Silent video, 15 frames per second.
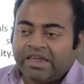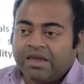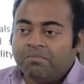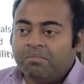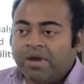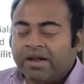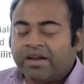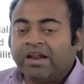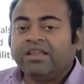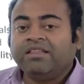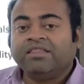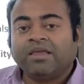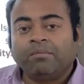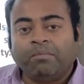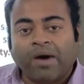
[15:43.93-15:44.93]
A metal
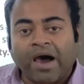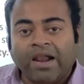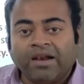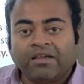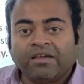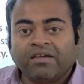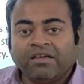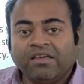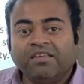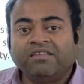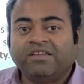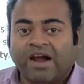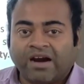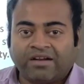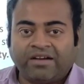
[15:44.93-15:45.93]
in the bulk is
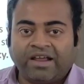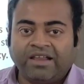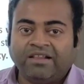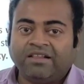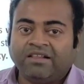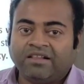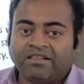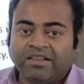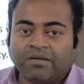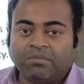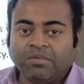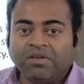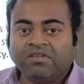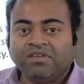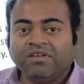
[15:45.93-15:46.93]
ductile, that
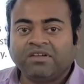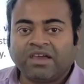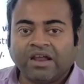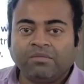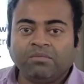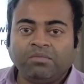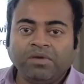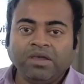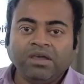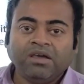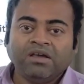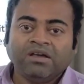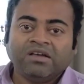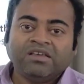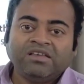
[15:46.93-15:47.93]
means it can be
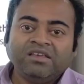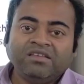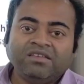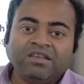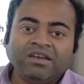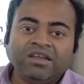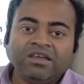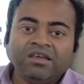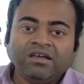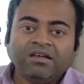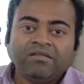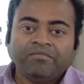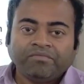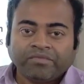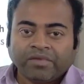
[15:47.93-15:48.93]

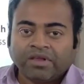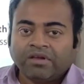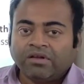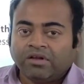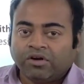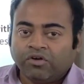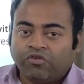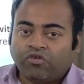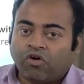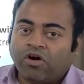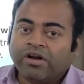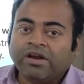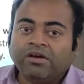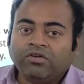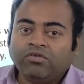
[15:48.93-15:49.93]
easily
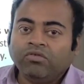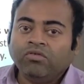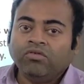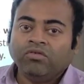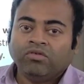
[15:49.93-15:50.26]
drawn into